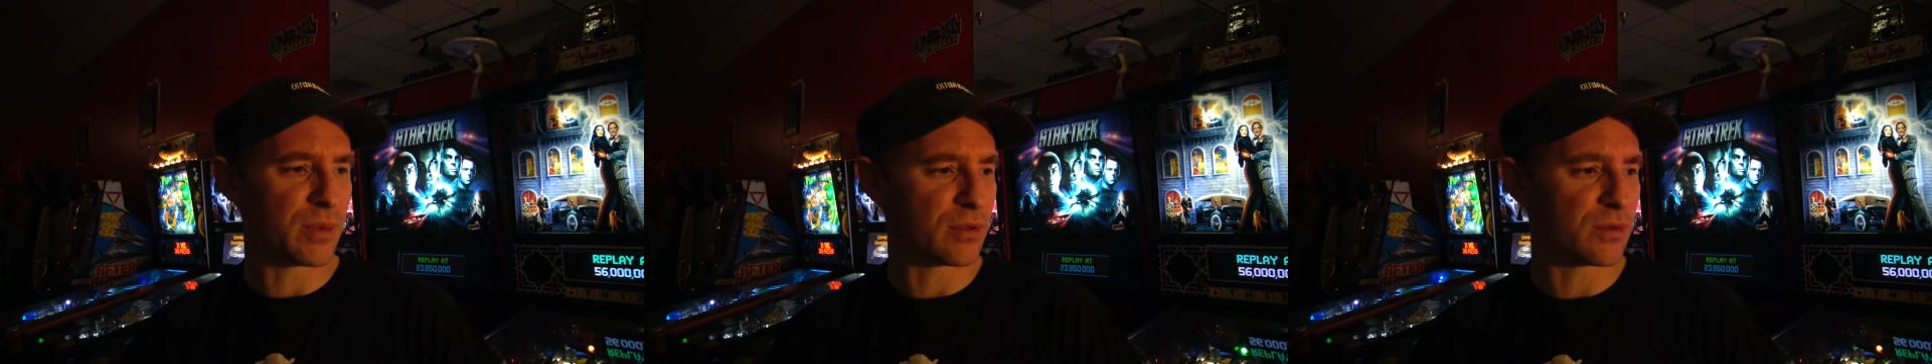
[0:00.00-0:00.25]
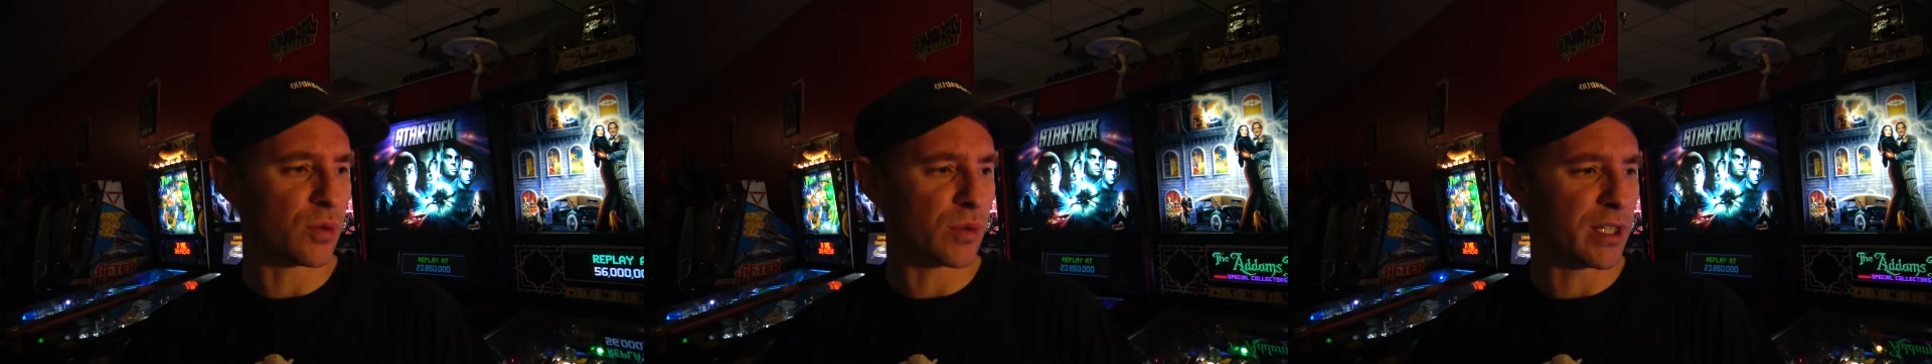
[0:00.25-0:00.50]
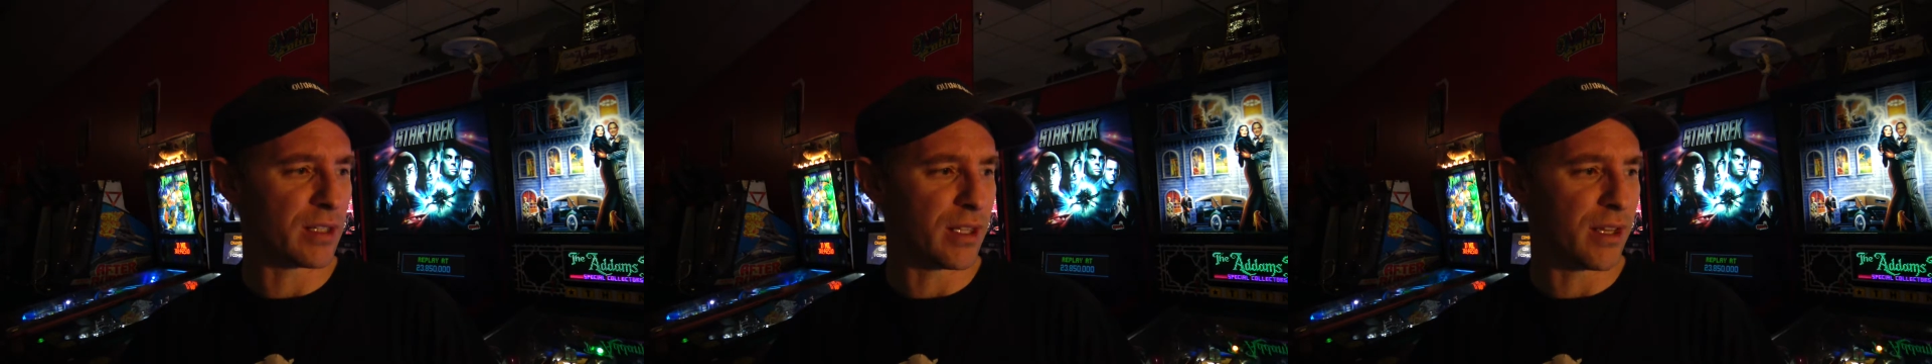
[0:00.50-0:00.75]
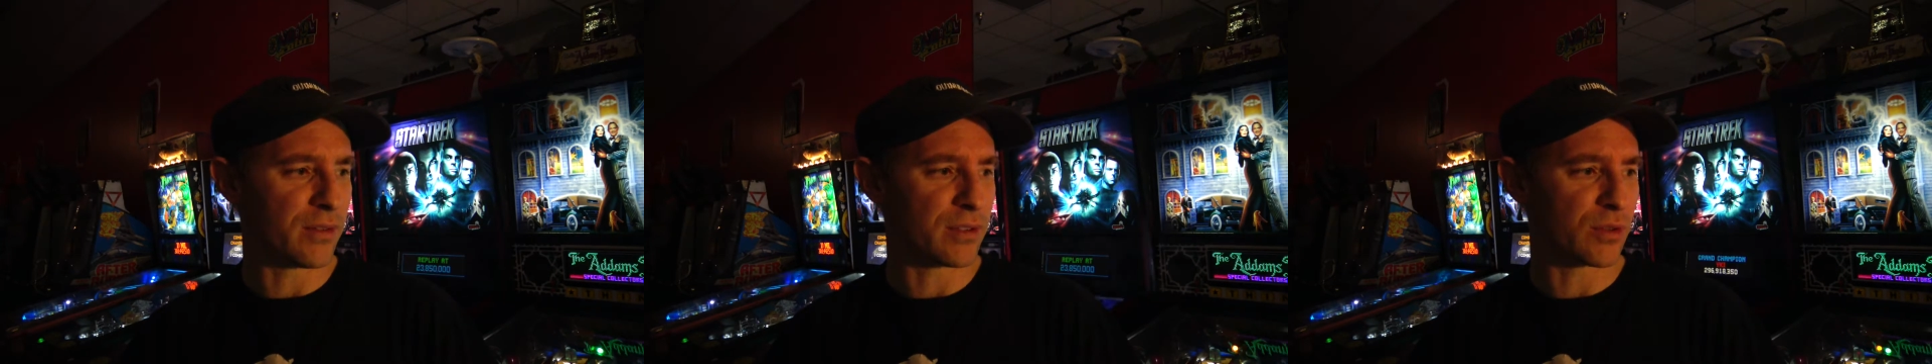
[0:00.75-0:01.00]
in
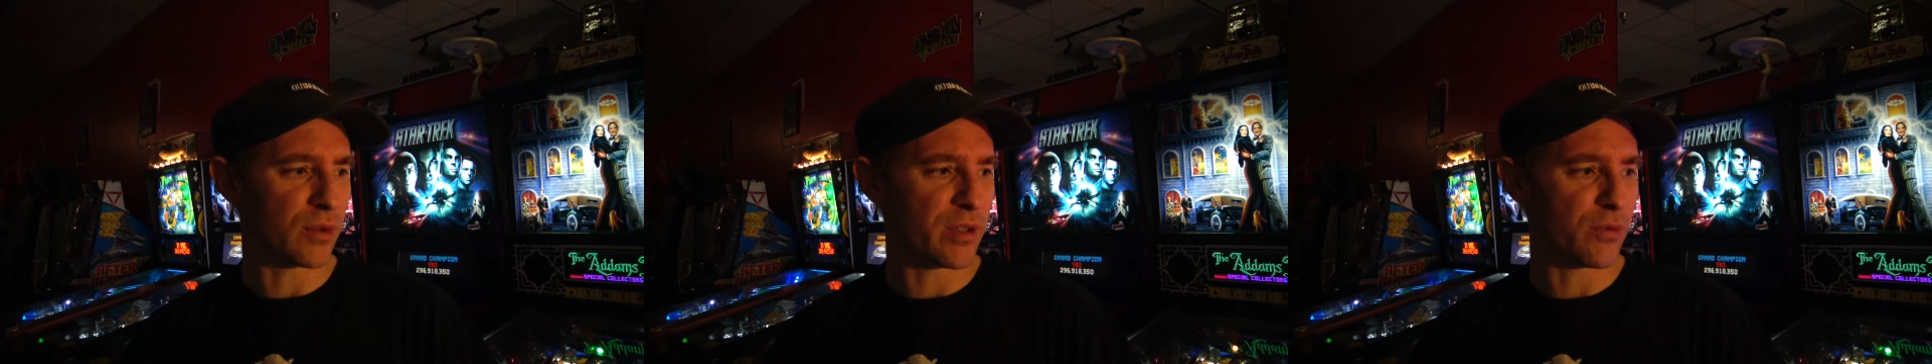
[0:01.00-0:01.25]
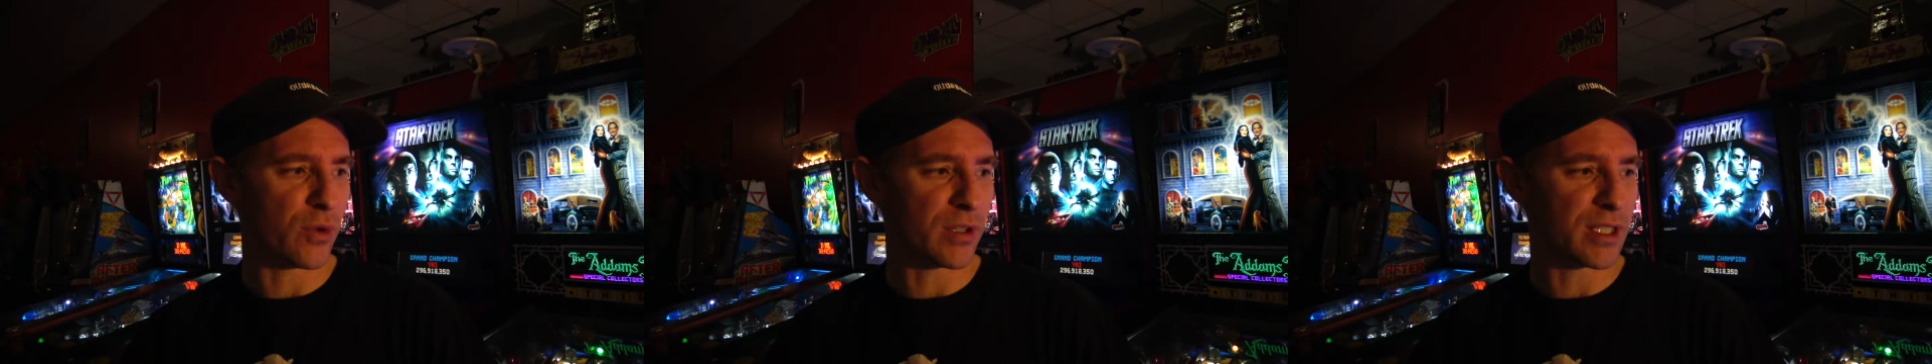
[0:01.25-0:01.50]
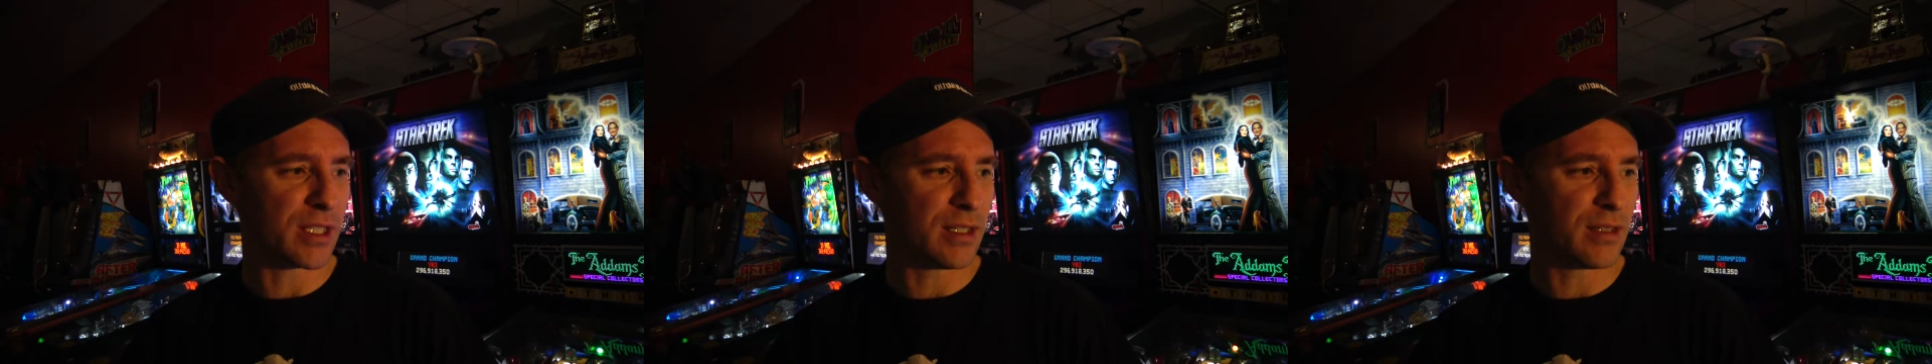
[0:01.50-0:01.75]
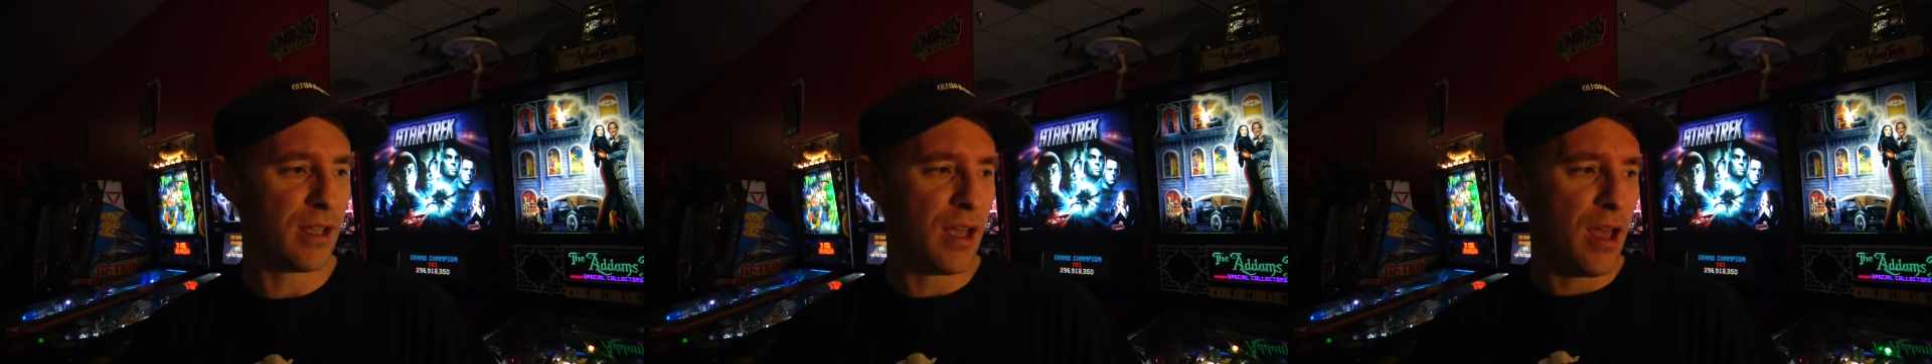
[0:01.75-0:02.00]
2011,
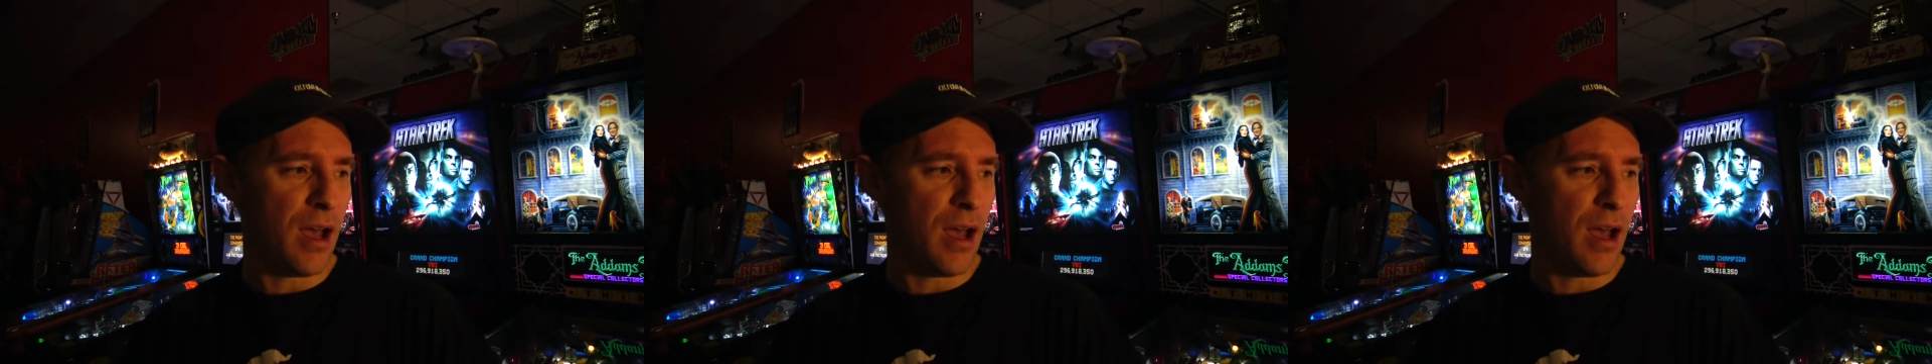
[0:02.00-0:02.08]
2014.